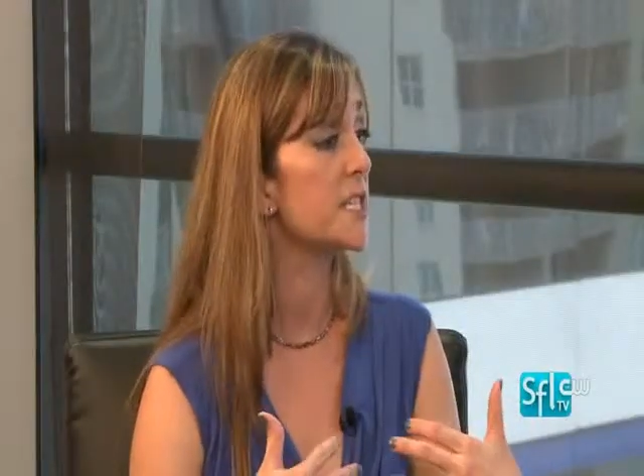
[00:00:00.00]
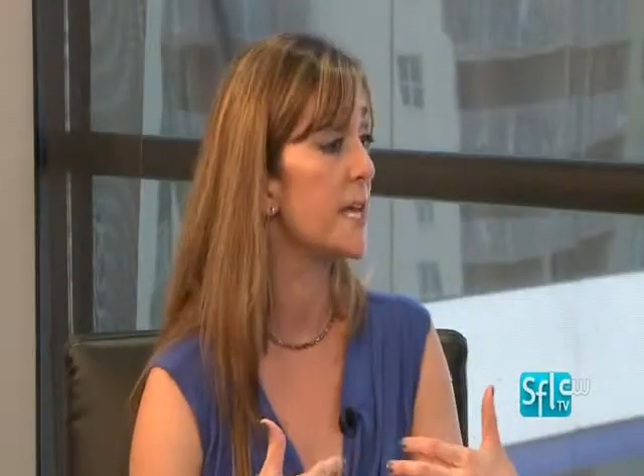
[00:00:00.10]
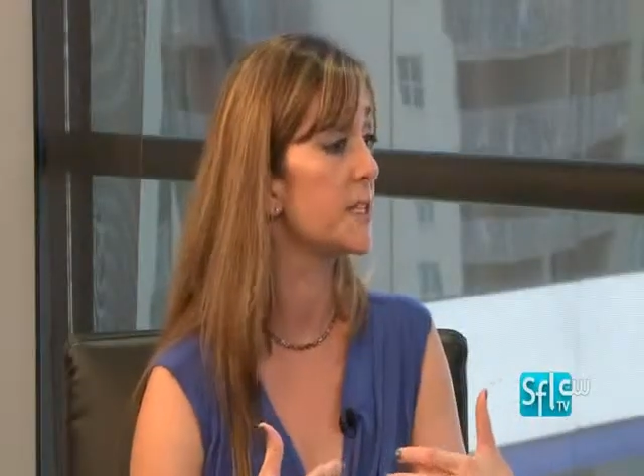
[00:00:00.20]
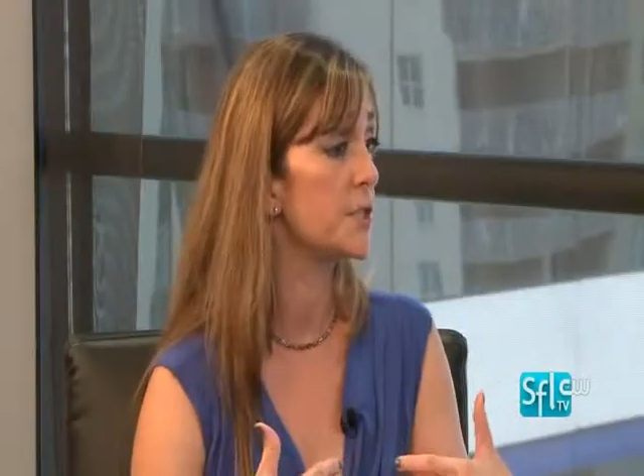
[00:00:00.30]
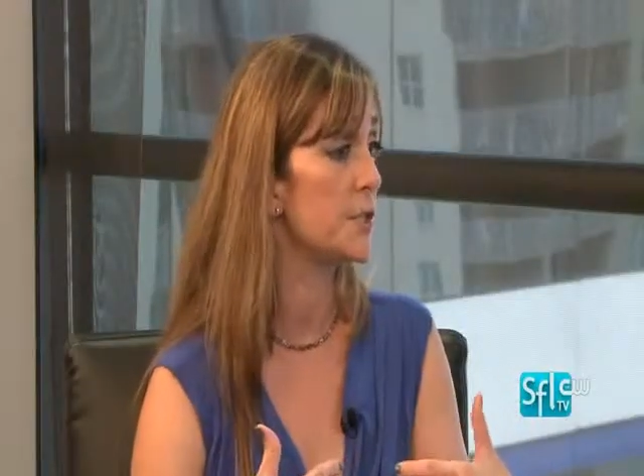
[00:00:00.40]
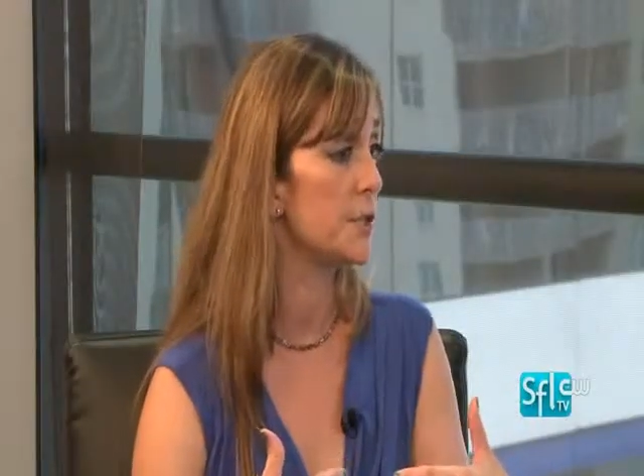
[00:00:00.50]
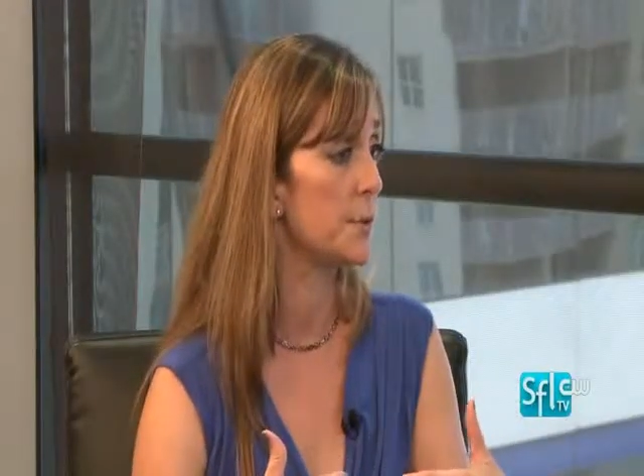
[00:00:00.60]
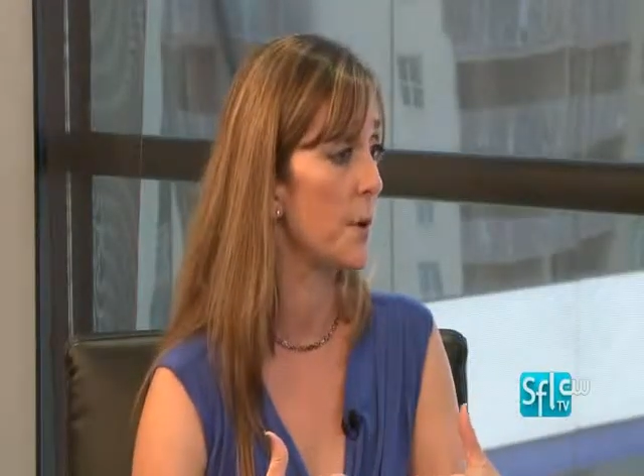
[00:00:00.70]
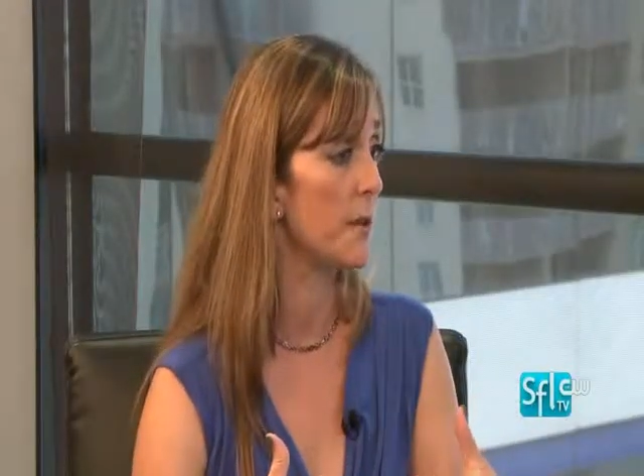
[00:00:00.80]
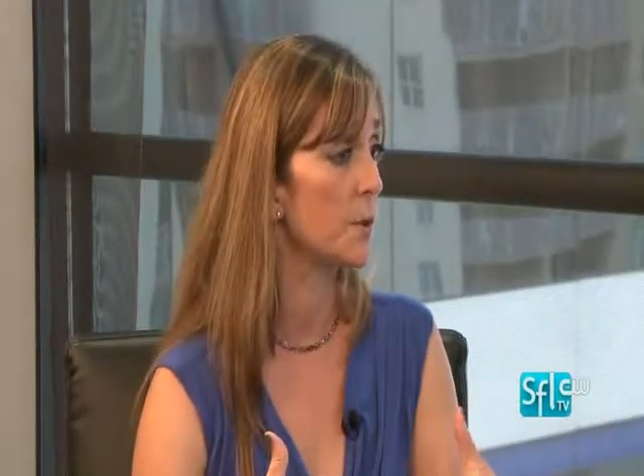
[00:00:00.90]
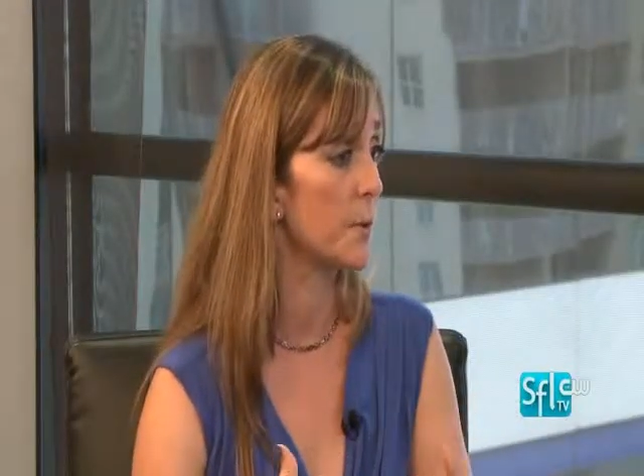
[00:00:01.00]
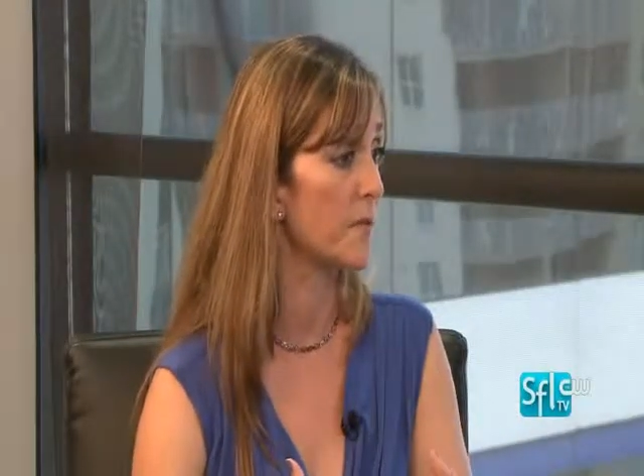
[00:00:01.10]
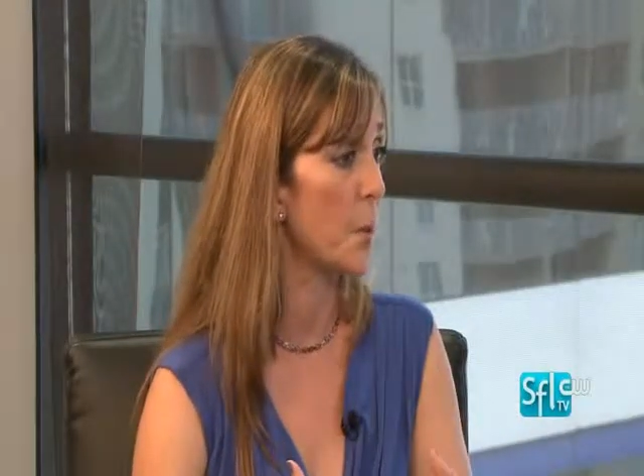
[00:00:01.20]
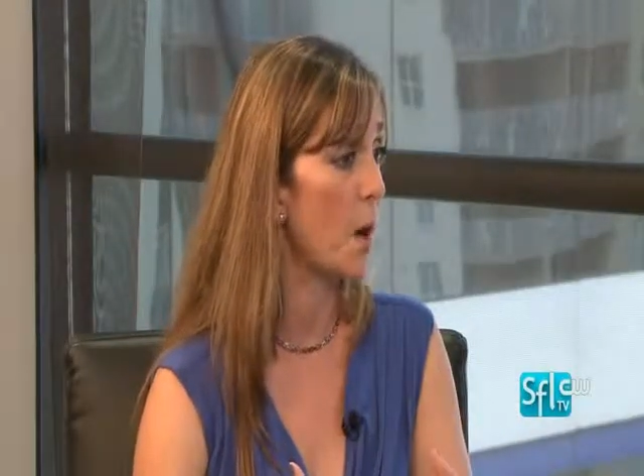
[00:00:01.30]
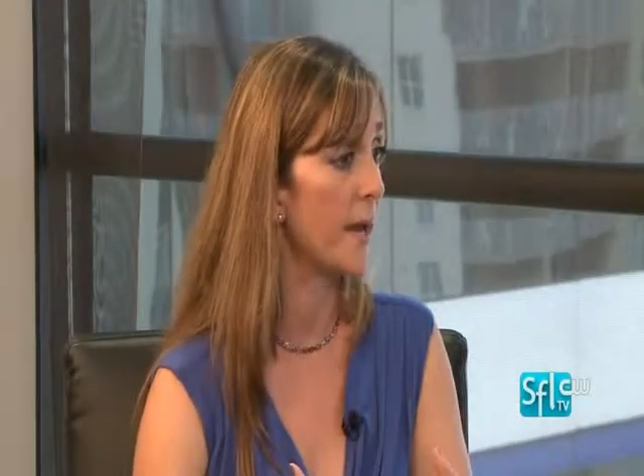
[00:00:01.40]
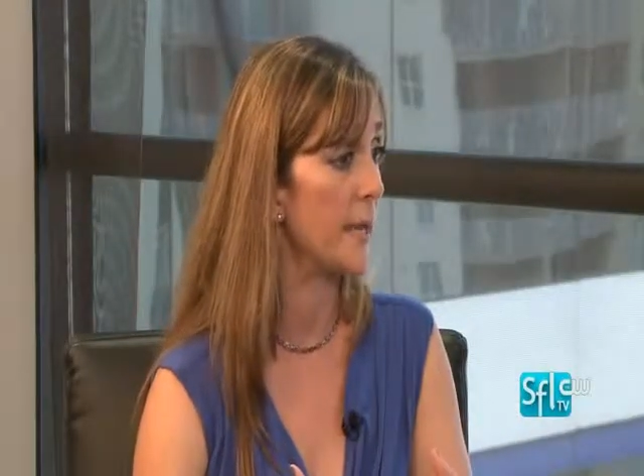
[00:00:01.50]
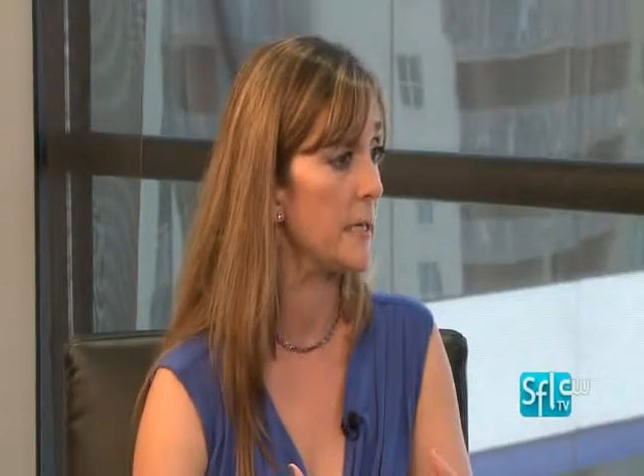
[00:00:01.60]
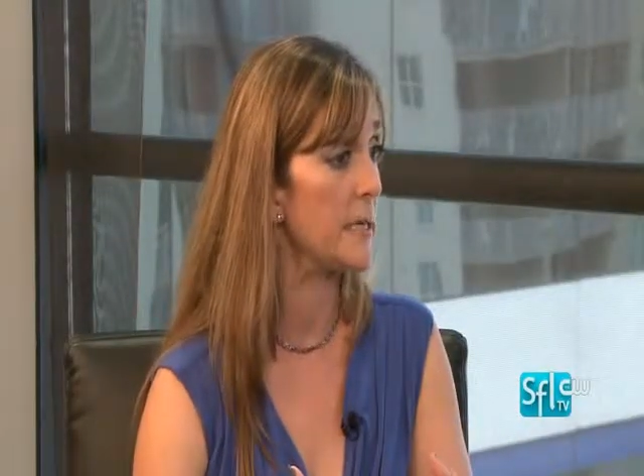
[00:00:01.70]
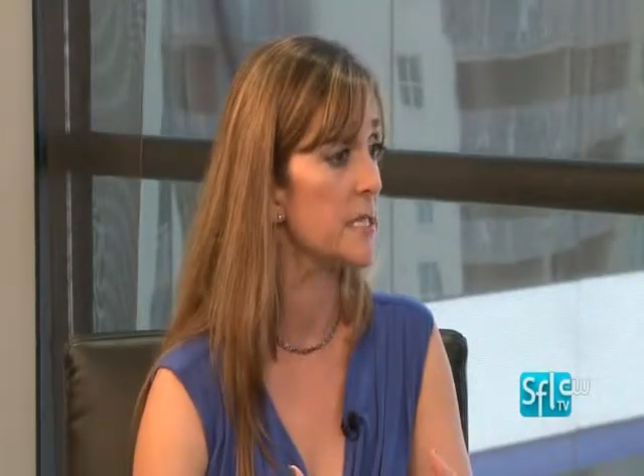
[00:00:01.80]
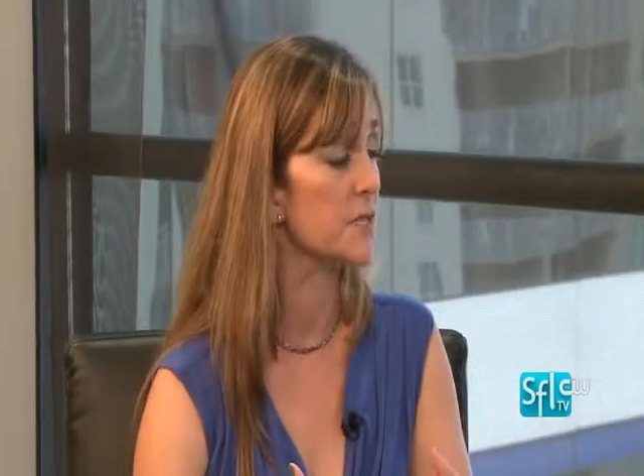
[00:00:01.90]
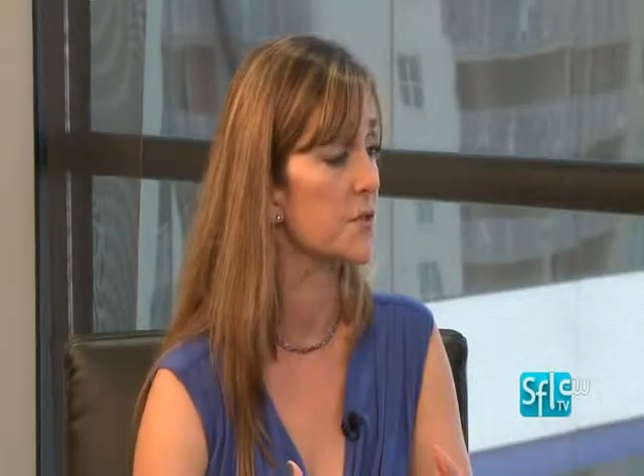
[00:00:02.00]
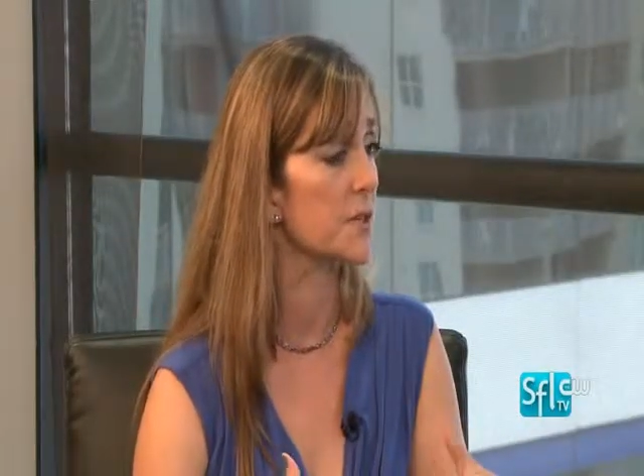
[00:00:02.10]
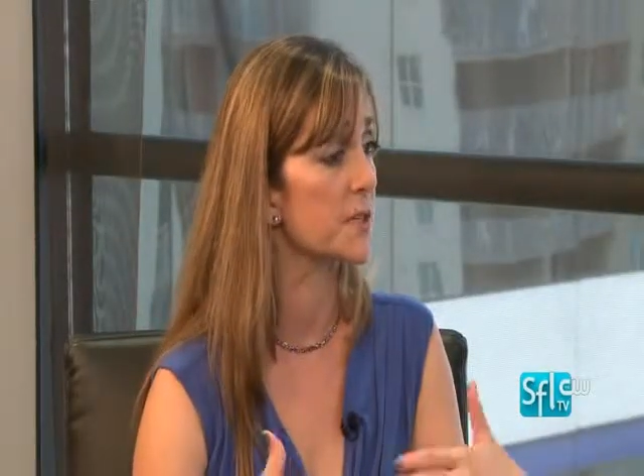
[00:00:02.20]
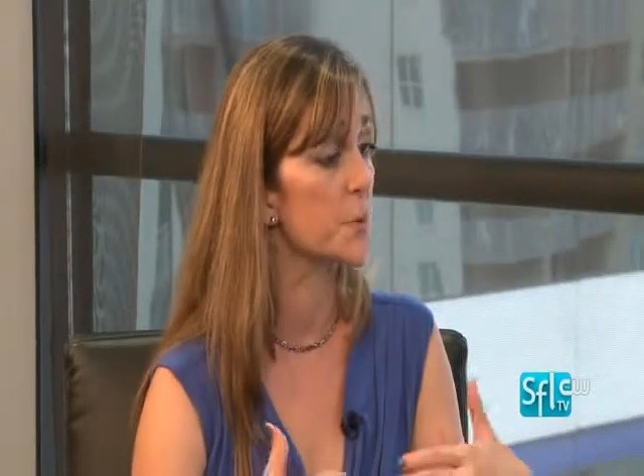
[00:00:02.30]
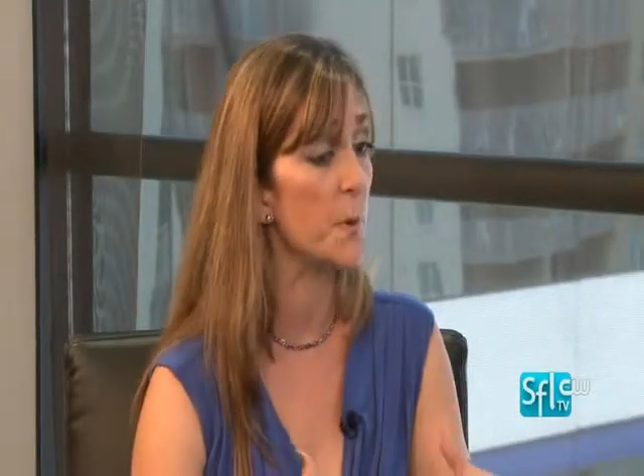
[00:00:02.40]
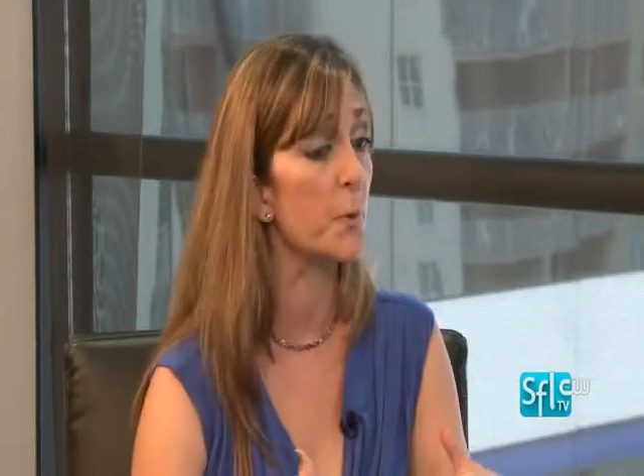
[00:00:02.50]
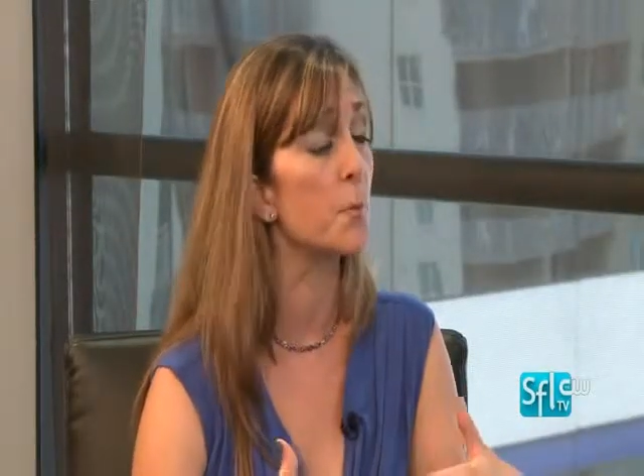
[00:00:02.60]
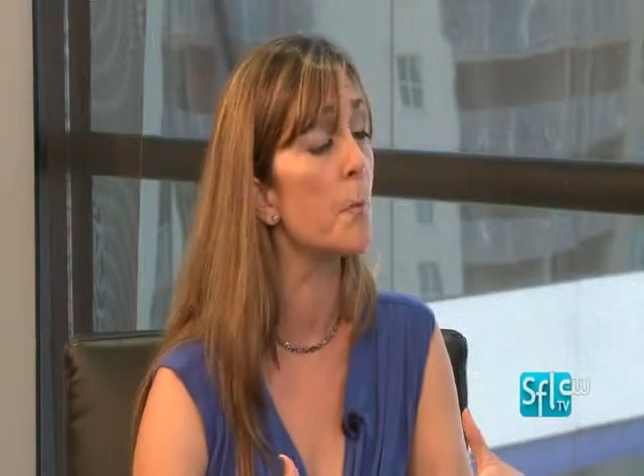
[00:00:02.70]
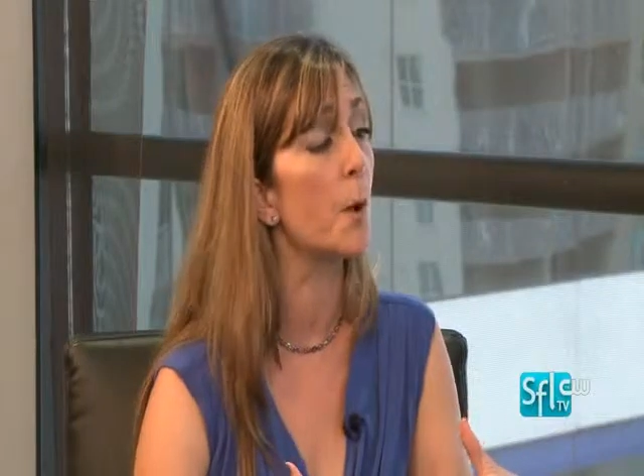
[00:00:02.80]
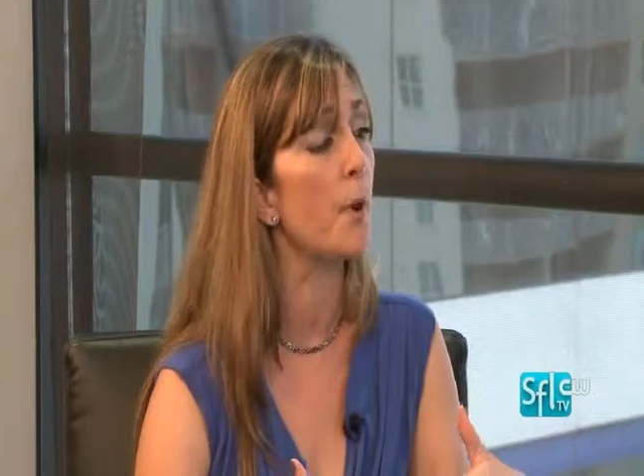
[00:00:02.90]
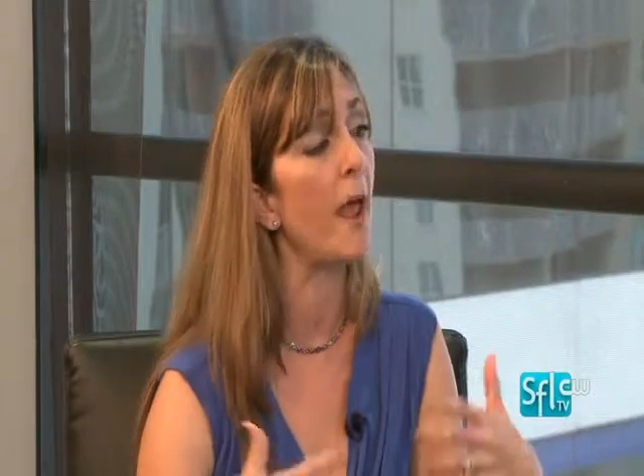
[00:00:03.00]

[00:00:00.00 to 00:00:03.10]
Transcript: tend to do at the Riverwalk A&E District is we promote